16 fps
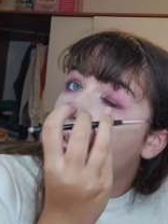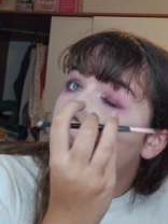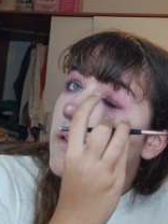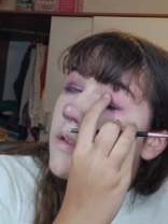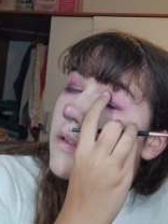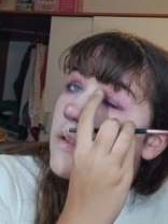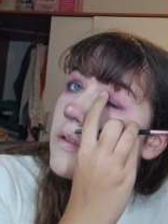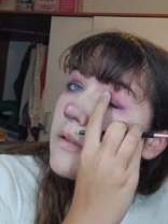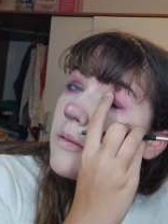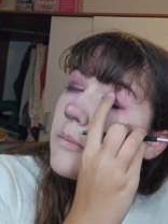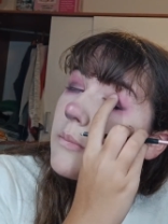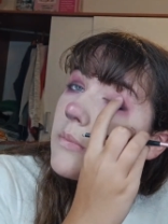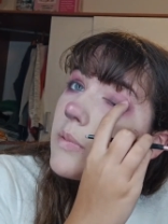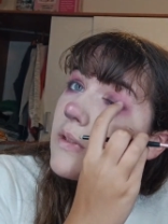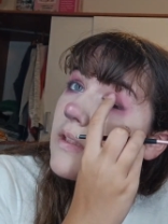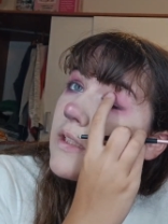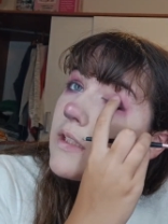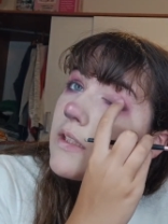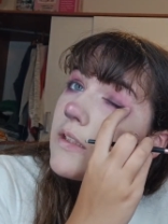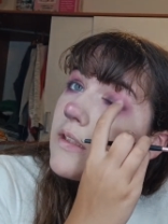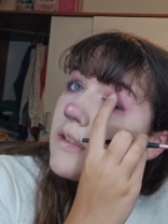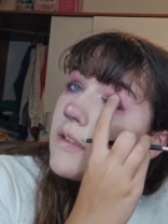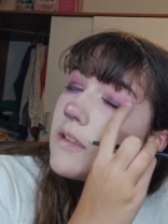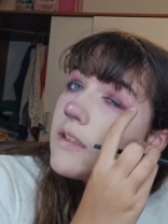and
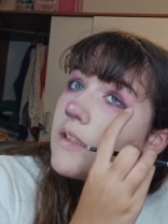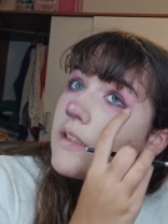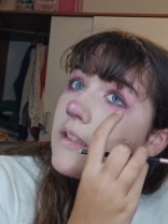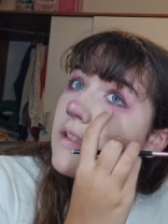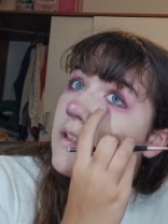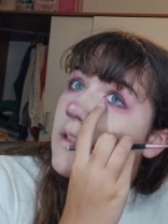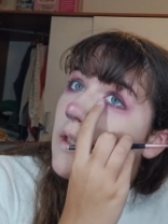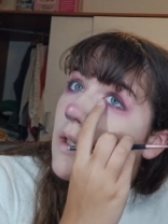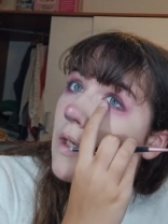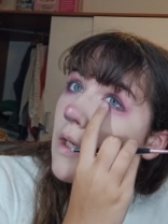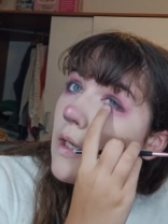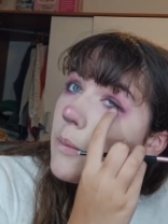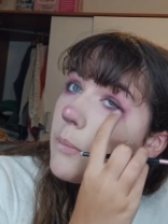blending it. I